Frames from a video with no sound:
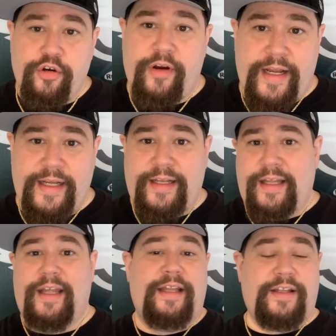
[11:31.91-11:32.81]
traded
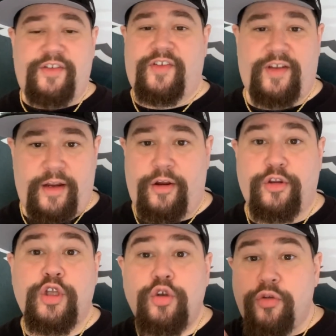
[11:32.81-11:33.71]
in this
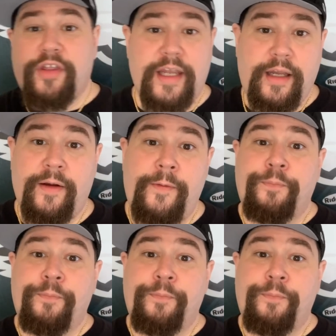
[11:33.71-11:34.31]
scenario? Do you think